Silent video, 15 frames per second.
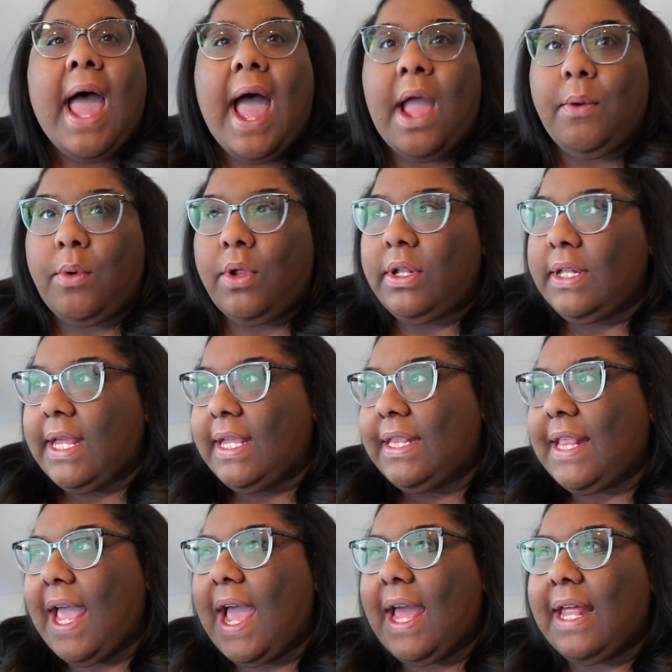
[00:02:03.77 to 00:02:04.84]
I will
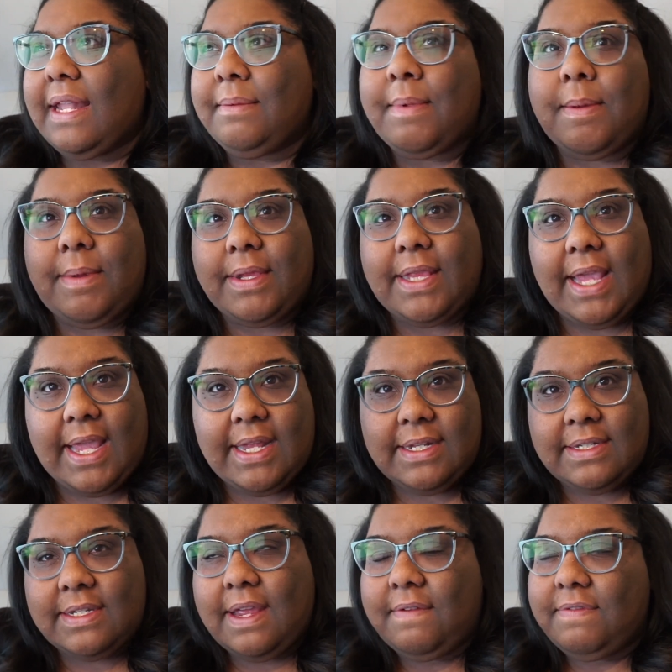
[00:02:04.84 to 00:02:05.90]
link that maybe at the
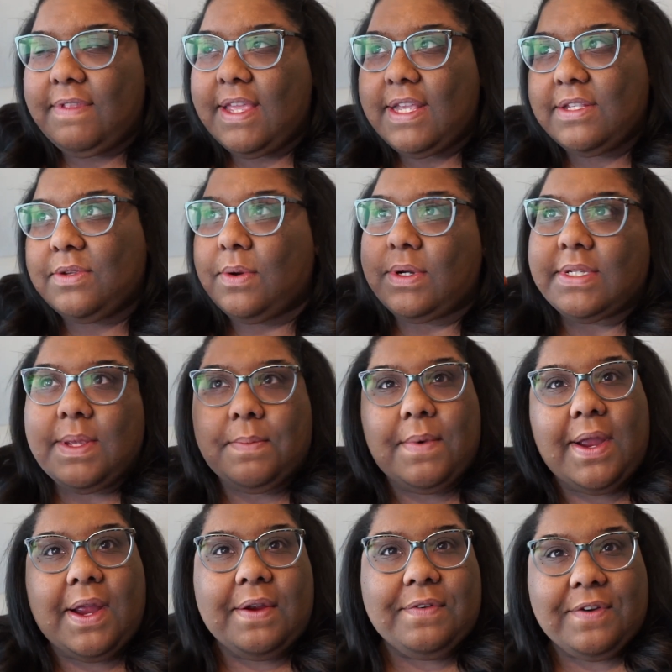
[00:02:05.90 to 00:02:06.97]
end of this or
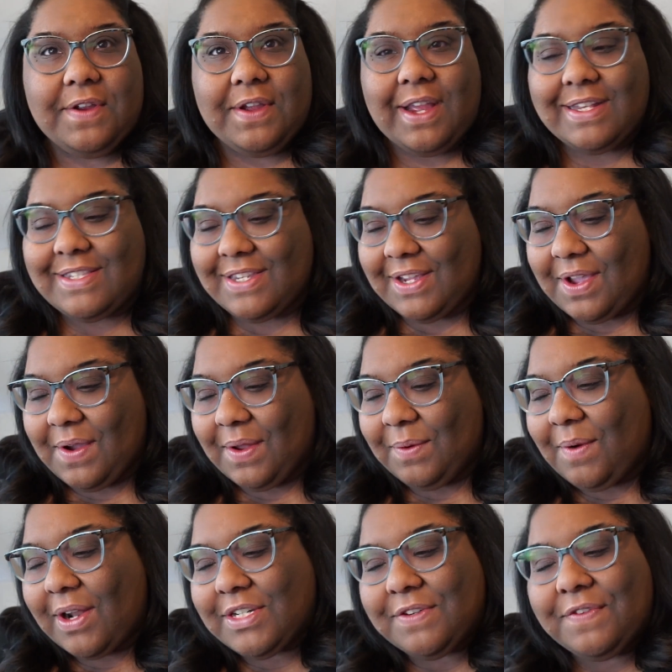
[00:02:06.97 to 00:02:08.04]
somewhere for you guys to go and
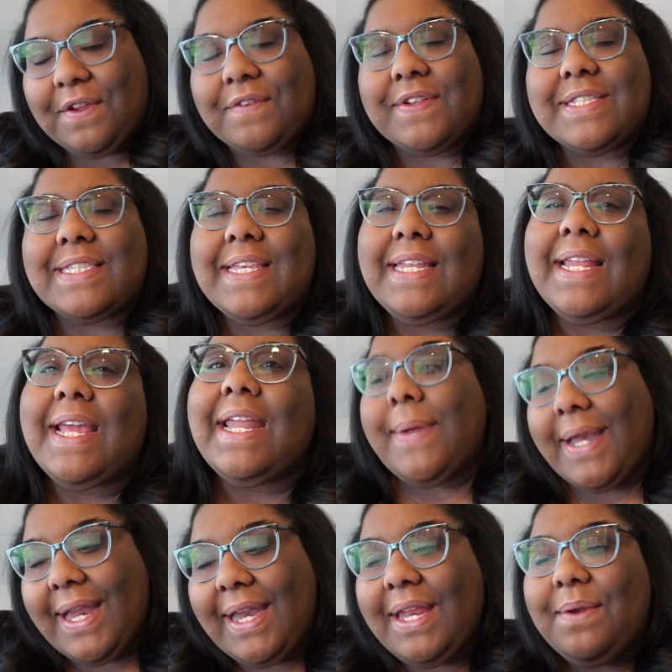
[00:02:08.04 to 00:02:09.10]
watch if you haven't seen it.
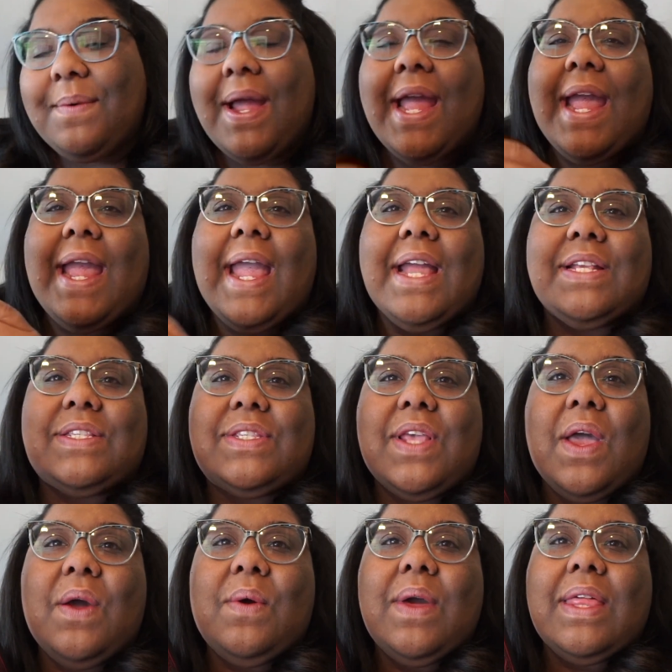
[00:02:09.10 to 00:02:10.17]
But anyway,
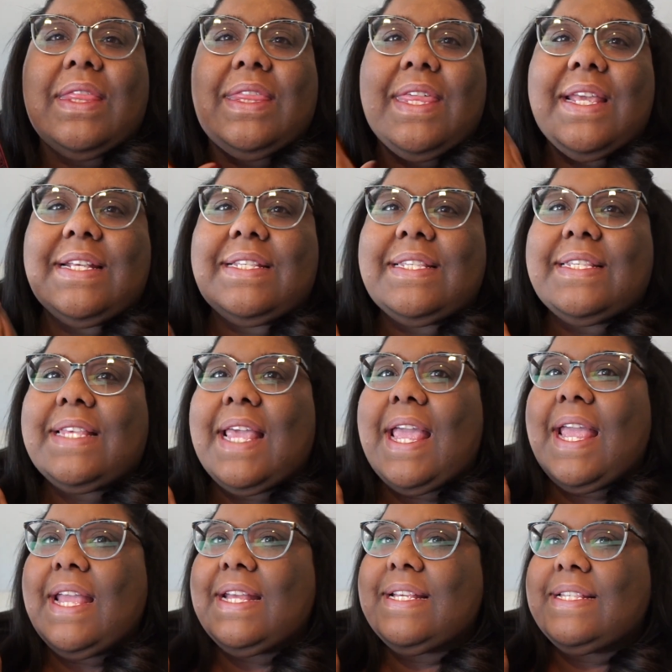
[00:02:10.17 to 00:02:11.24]
so this
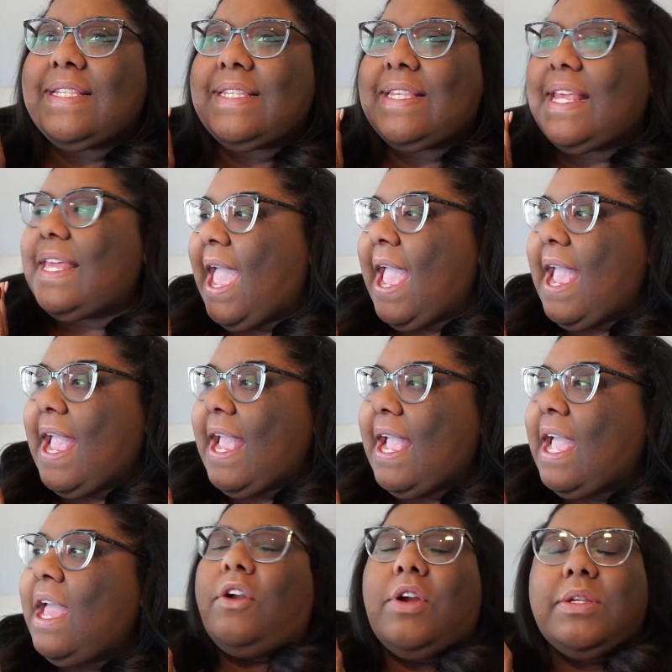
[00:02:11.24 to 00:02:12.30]
is
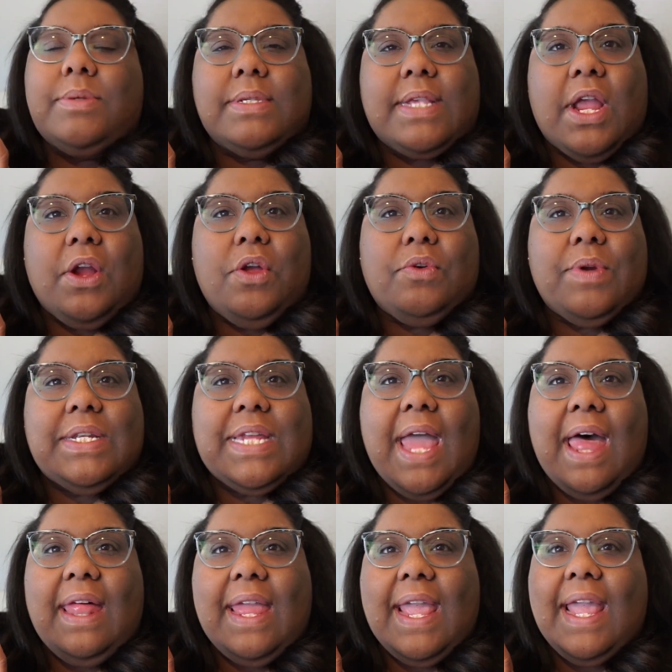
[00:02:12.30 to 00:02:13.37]
a Christmas Carol
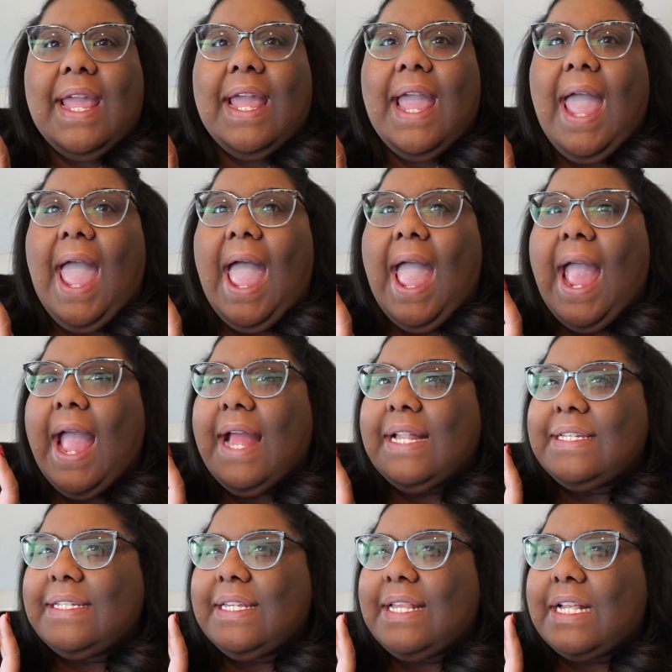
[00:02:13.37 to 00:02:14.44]
retelling,
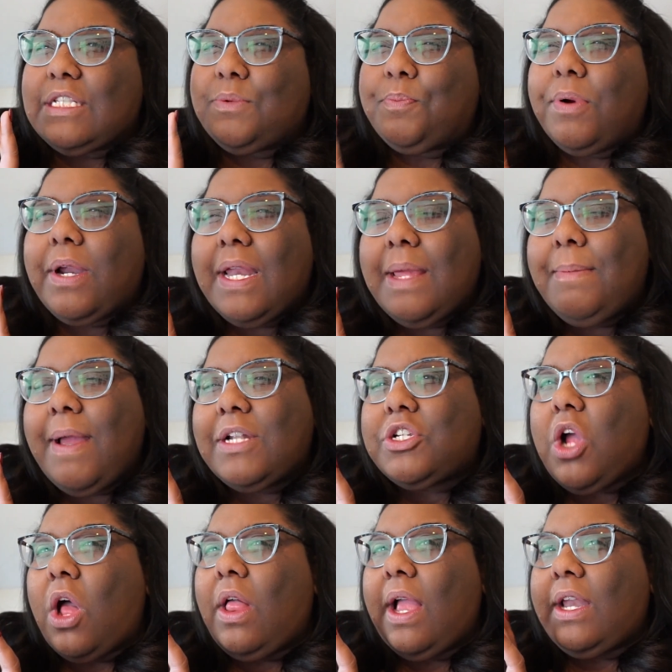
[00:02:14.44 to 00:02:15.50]
and that's pretty much
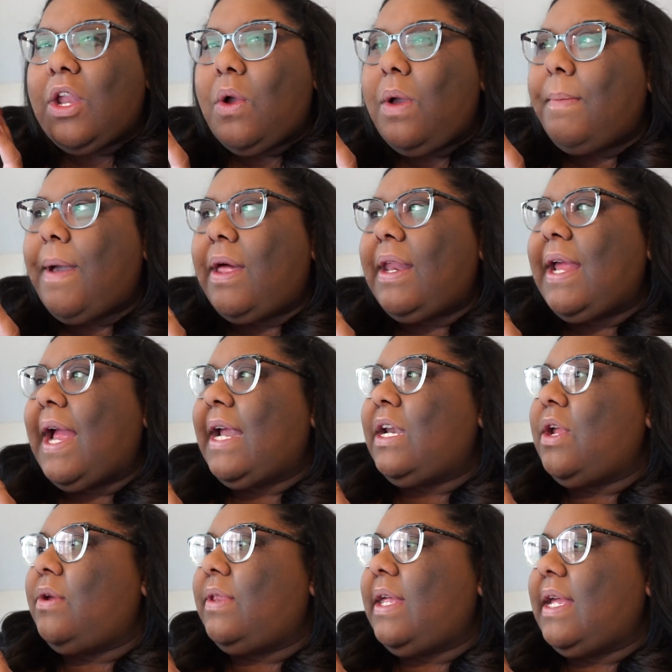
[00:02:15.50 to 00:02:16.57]
all I know about it. I
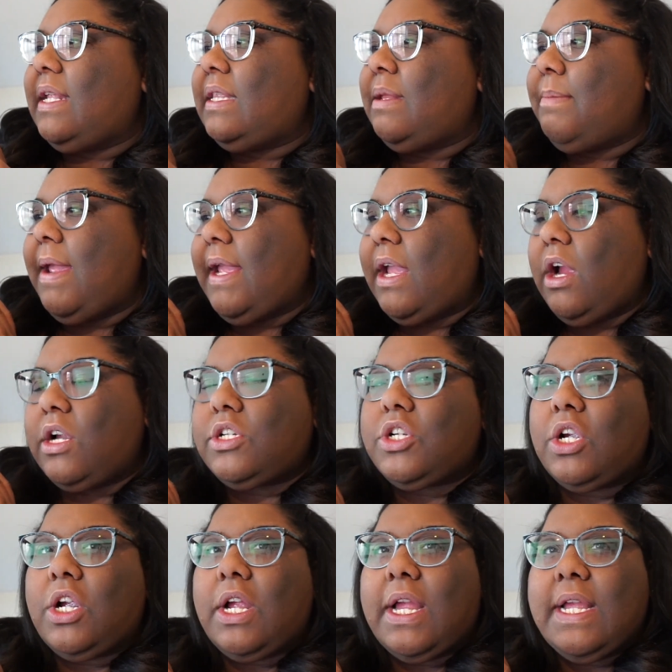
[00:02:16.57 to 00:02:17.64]
know that the main
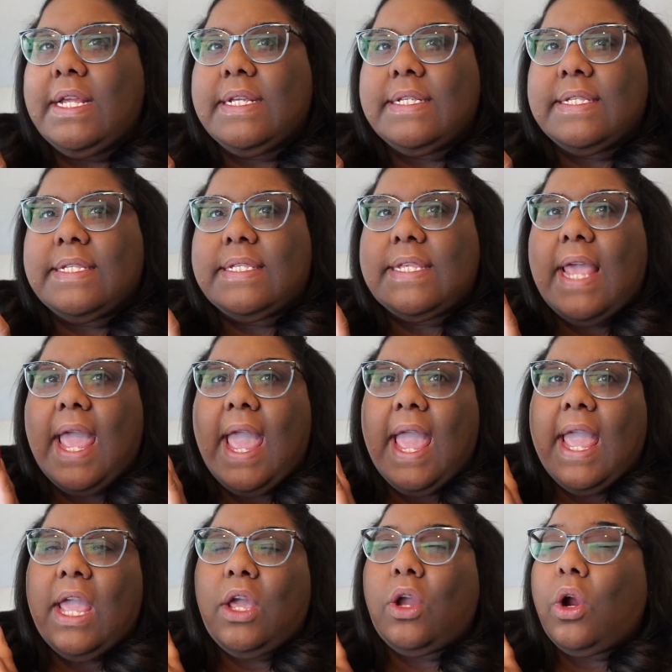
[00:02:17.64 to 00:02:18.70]
character is
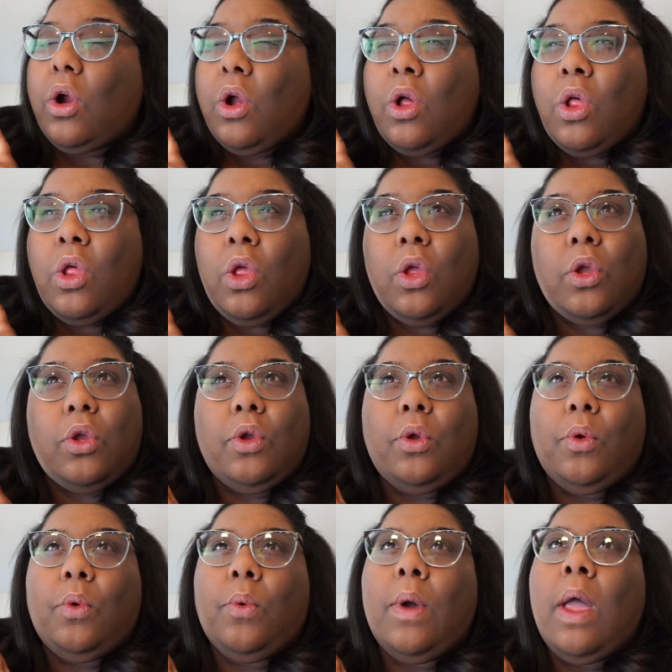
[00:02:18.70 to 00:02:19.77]
a girl
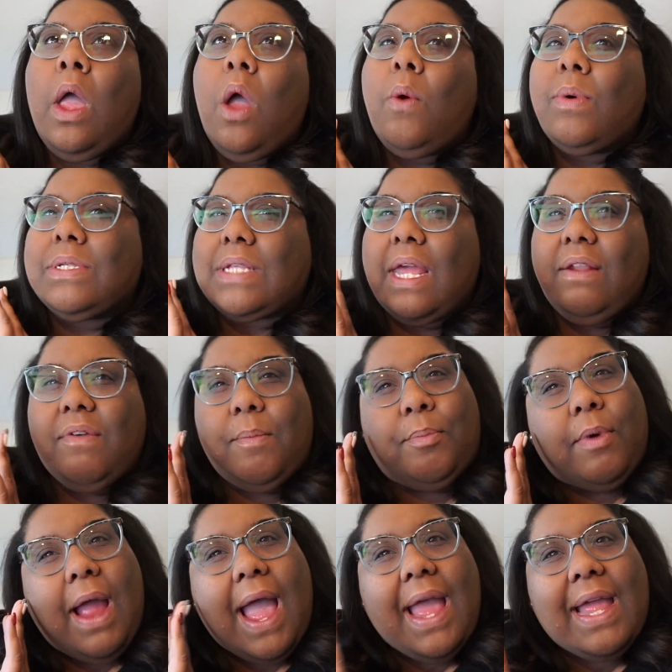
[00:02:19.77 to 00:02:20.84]
who was kind of a
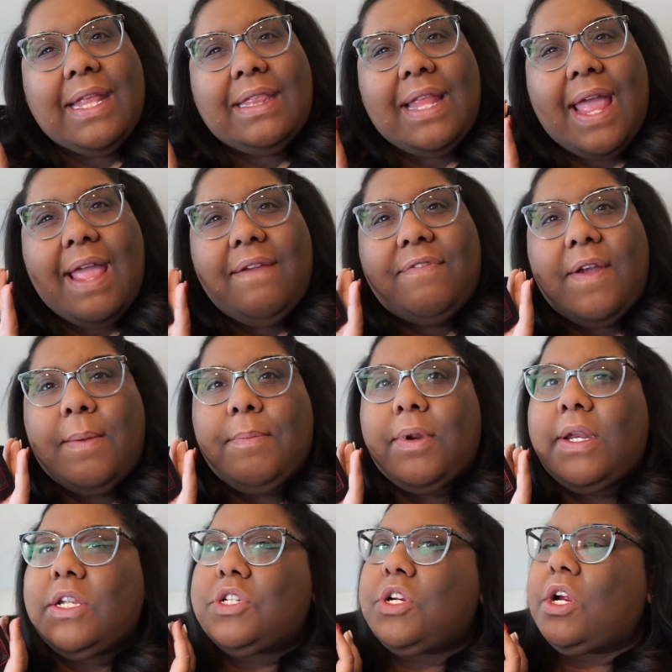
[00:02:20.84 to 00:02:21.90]
brat in life, I'm
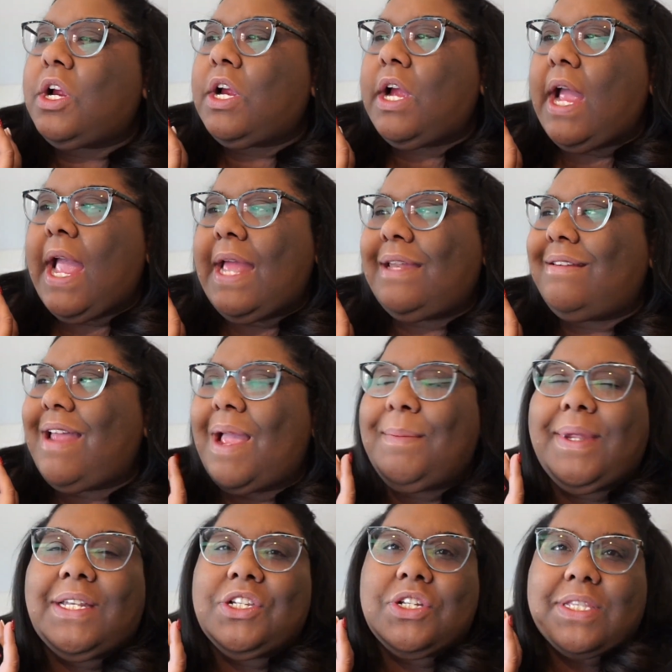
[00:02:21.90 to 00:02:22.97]
pretty sure, and I
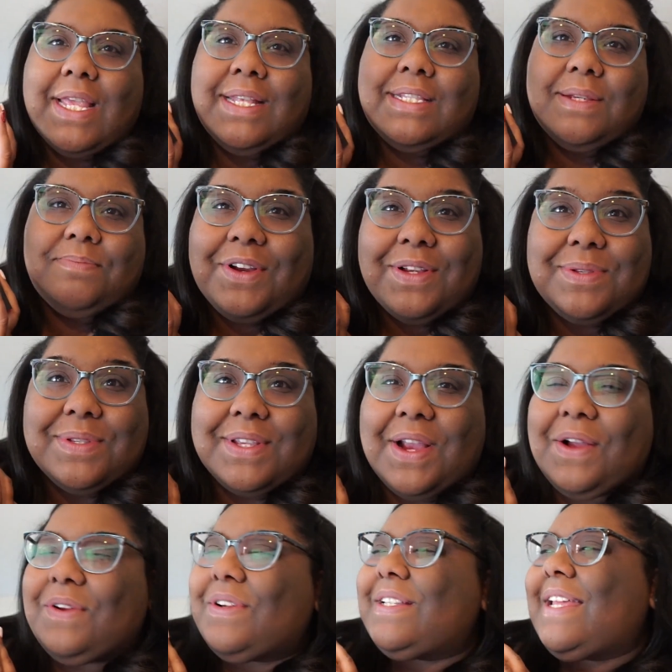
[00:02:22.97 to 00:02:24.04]
mean, just it's a Christmas
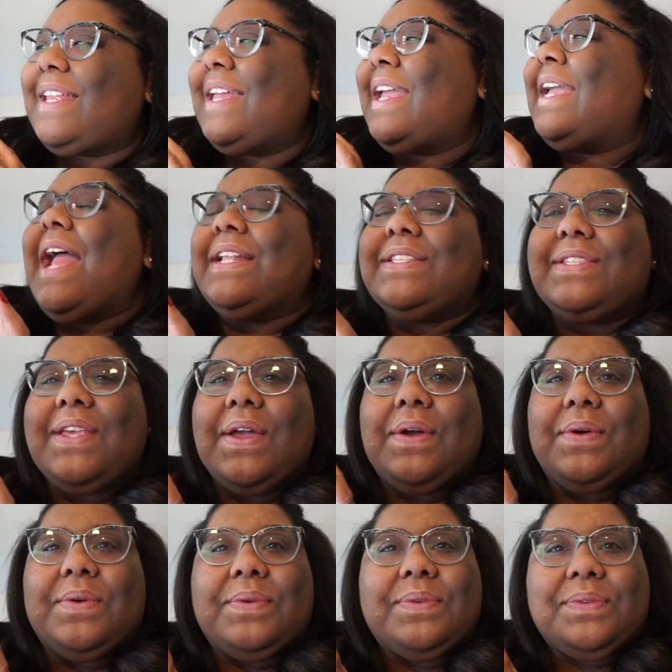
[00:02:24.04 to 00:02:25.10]
Carol retelling, and
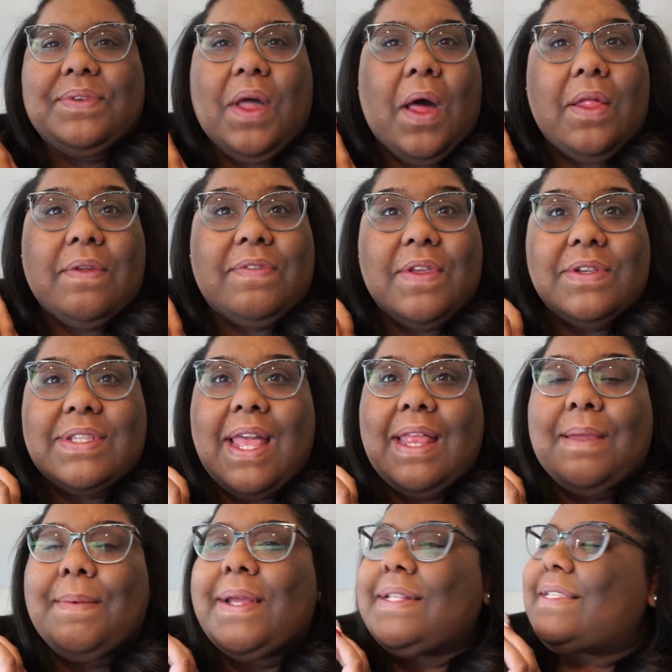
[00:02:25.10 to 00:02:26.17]
so all of those
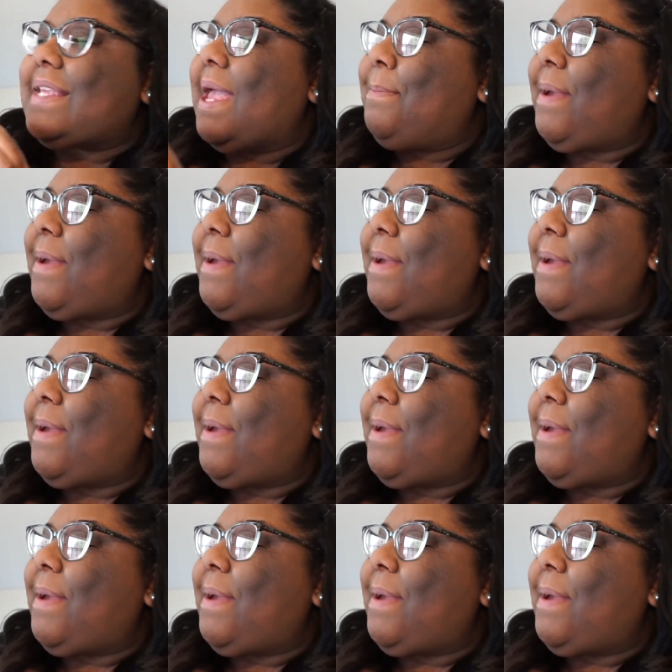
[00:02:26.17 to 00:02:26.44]
elements.